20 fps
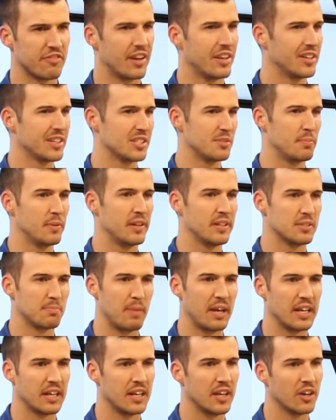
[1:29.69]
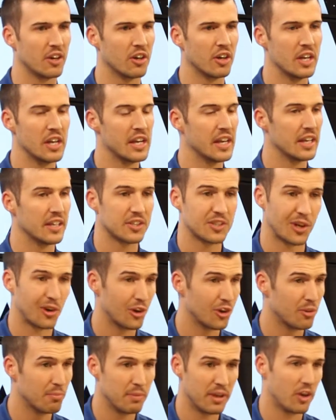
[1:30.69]
final expense, Medicare,
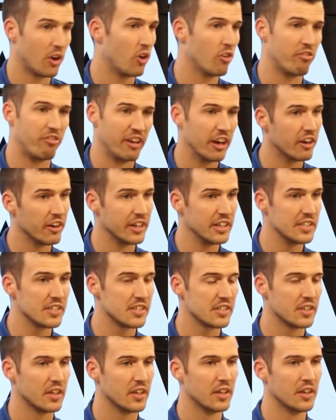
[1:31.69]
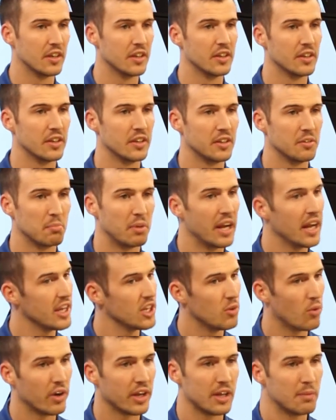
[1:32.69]
term, it all varies. But hey,
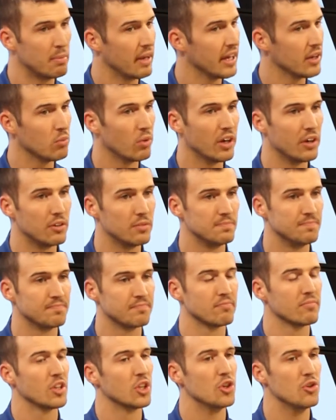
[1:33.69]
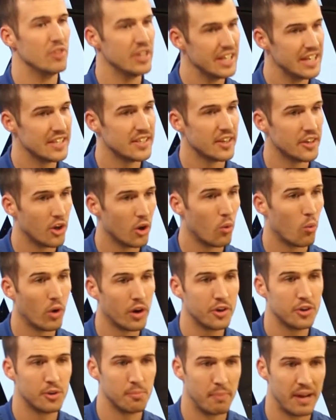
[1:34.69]
you want to get paid well? You need to know
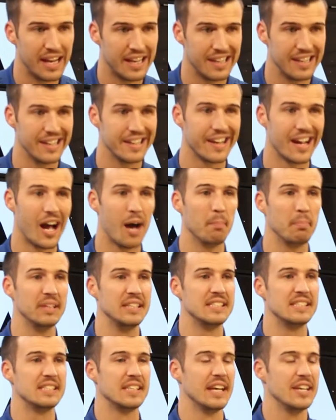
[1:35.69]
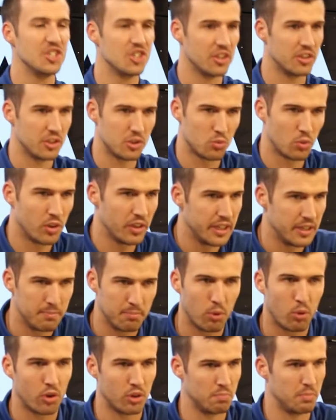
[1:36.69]
what you're making. Compensation is really
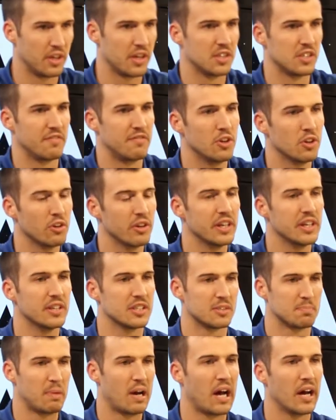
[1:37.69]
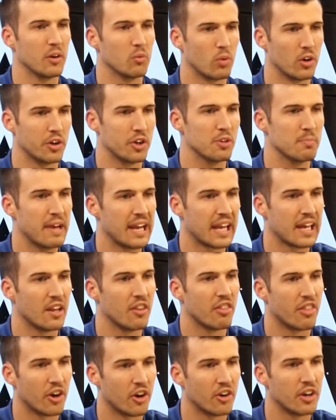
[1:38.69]
important because if you're in a spot where you're making
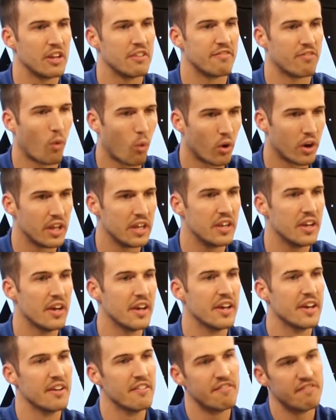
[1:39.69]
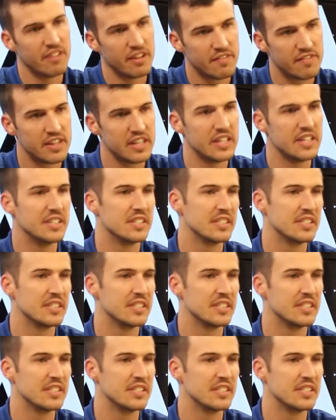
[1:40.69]
30, 40, 50,